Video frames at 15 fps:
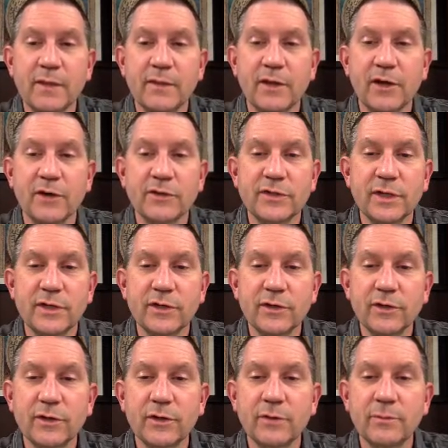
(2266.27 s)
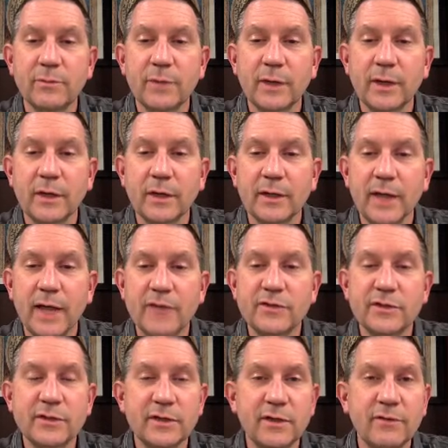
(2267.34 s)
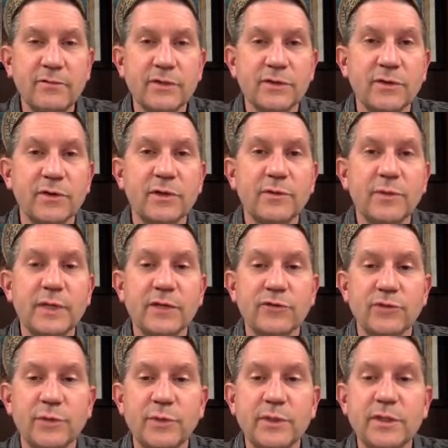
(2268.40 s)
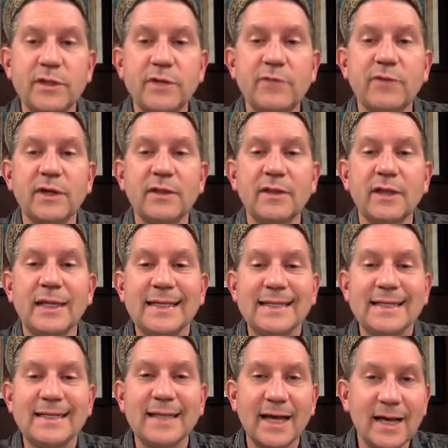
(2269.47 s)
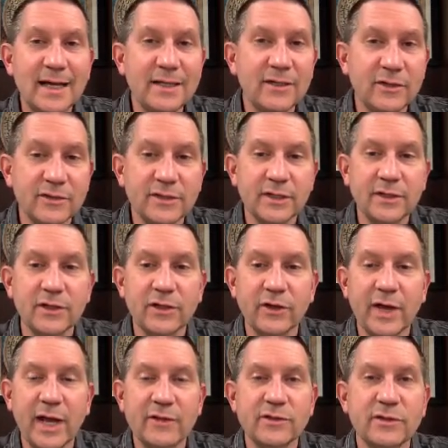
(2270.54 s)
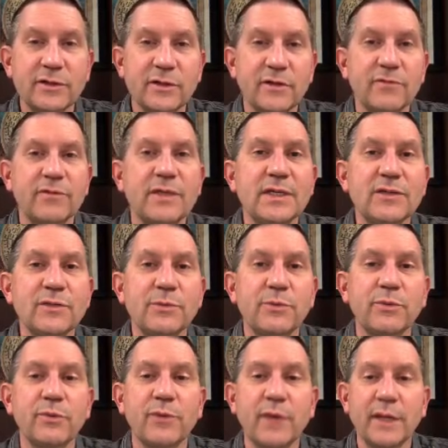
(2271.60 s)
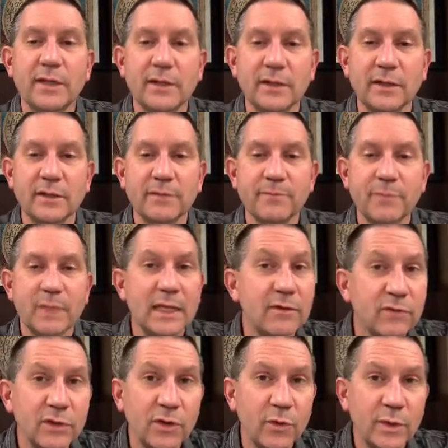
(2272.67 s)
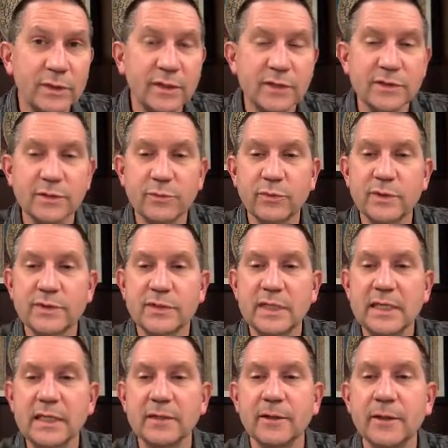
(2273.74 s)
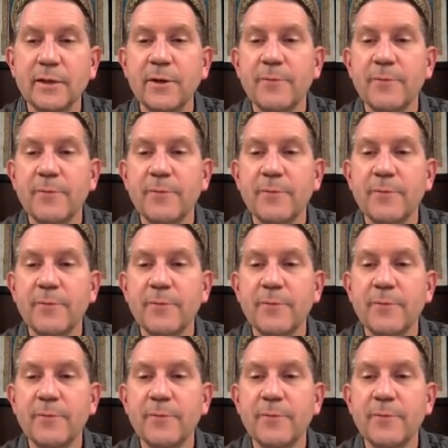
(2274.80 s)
The articular adjective is going to be attributive, and the non-articular adjective is predicate, even though it doesn't precede.